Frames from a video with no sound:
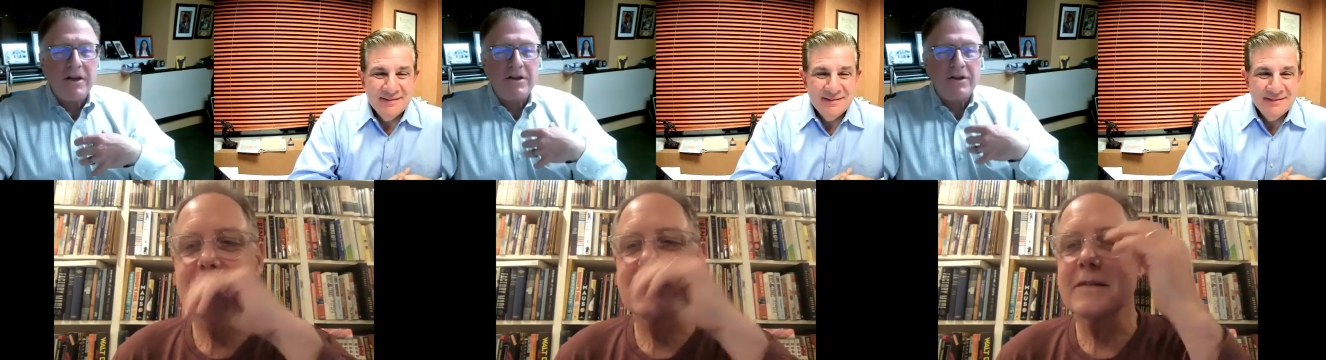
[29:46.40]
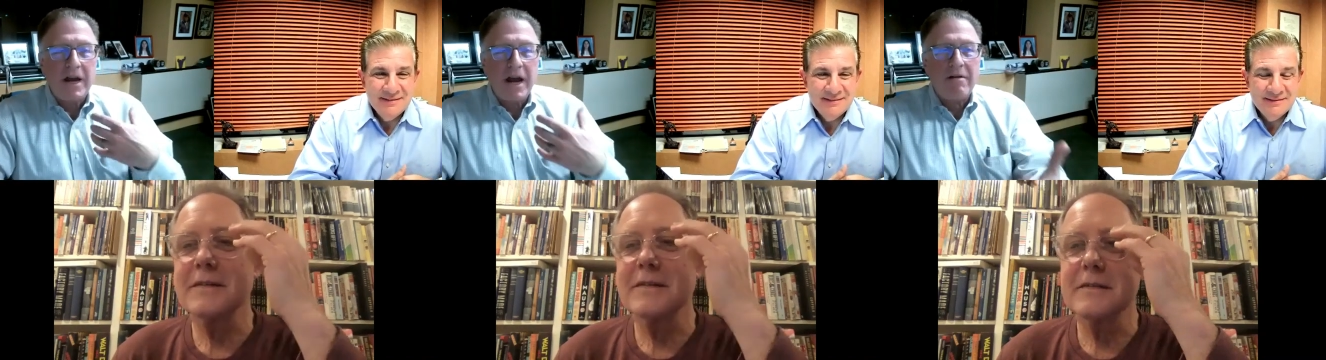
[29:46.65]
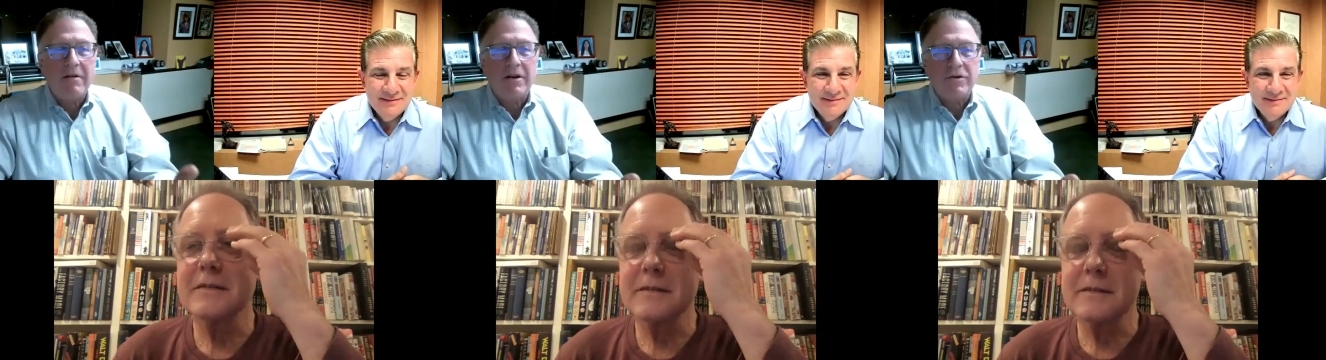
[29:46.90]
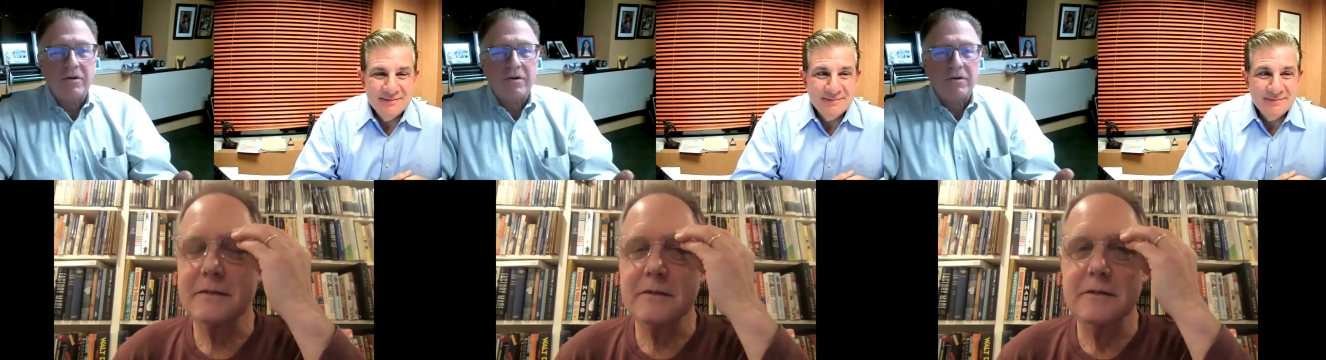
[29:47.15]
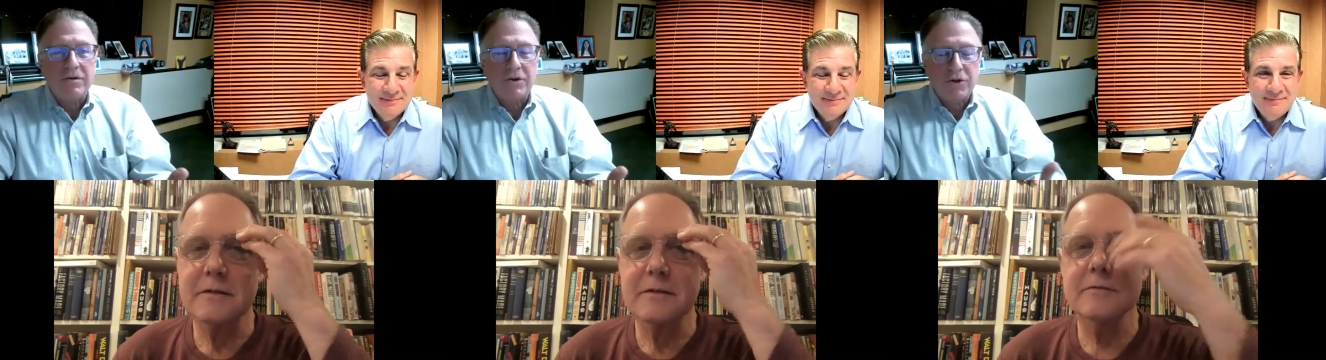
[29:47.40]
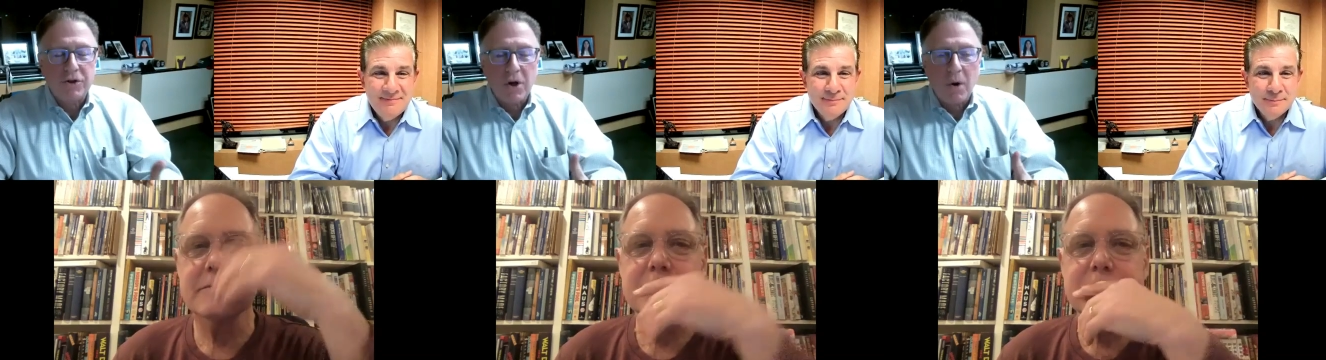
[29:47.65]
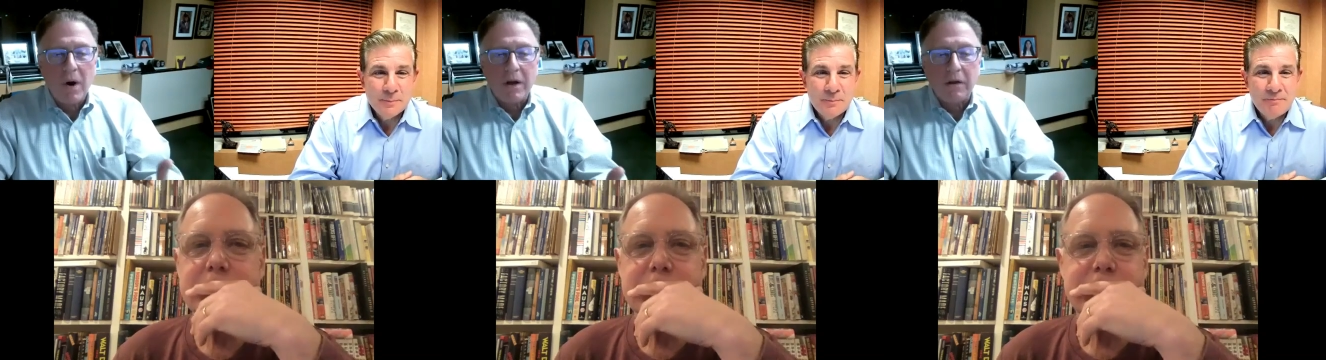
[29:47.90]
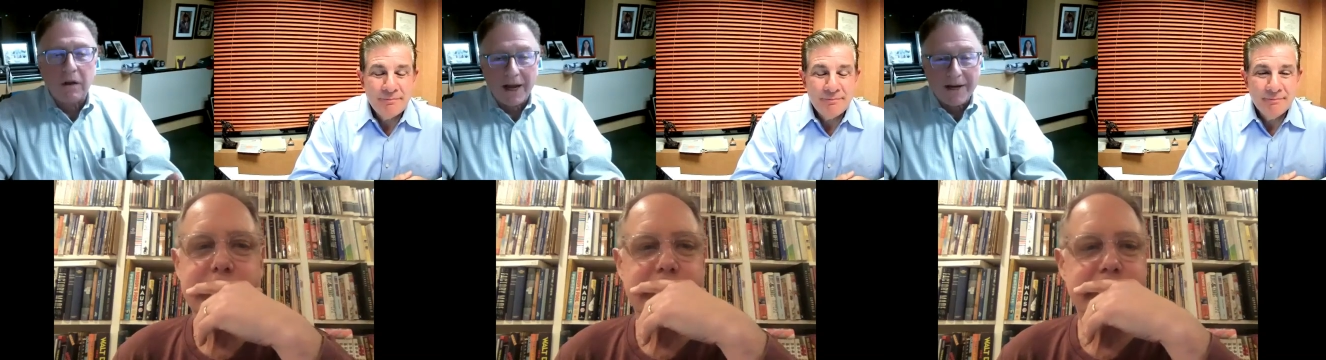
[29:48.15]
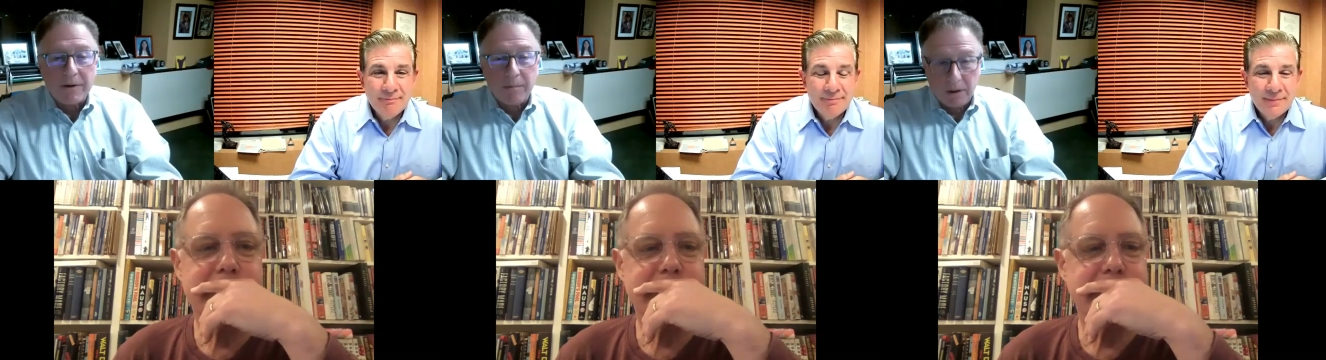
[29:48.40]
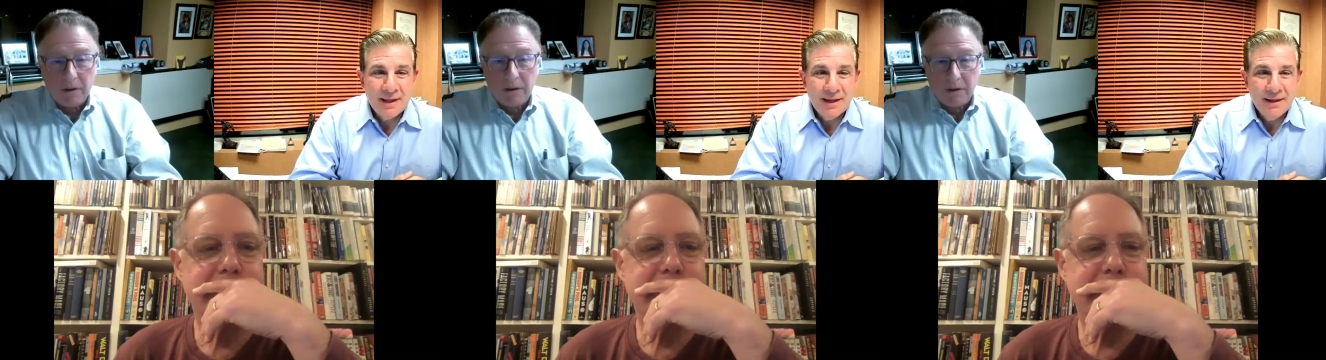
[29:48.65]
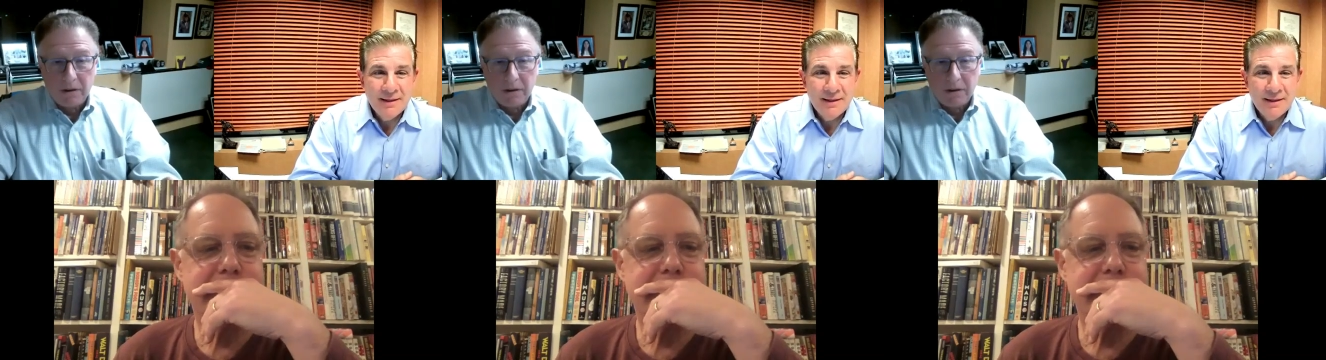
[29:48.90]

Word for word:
Speaker 1: these characters so unlikable.